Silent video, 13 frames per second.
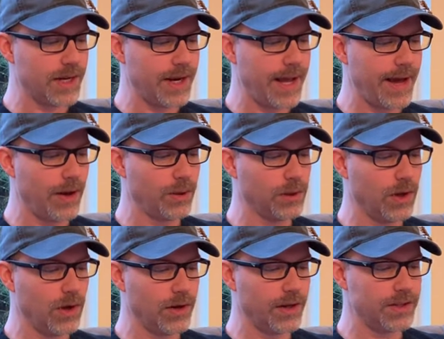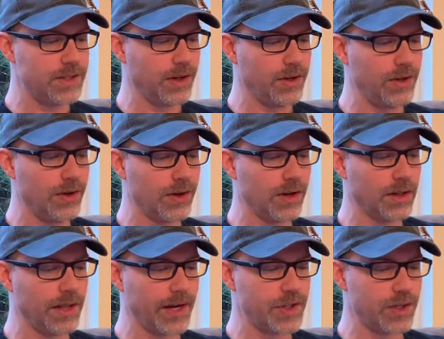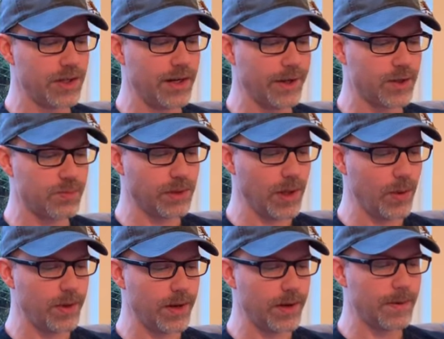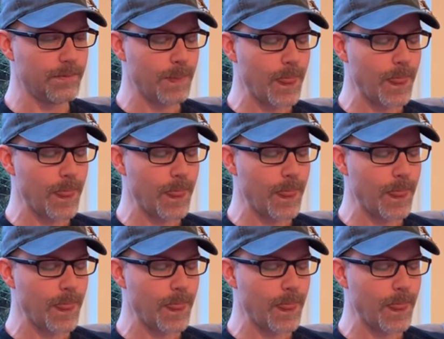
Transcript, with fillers: and how long until your collection exploded?